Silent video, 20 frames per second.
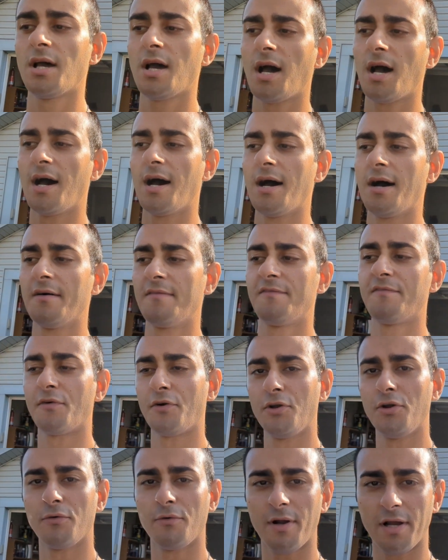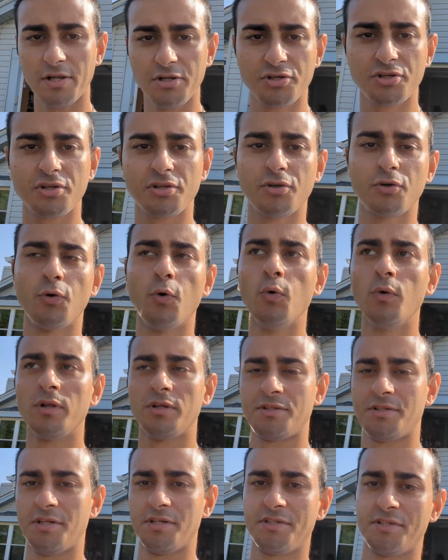uh, for your engine
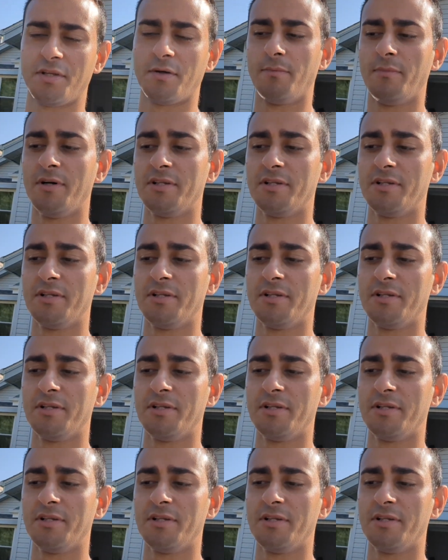coolant system.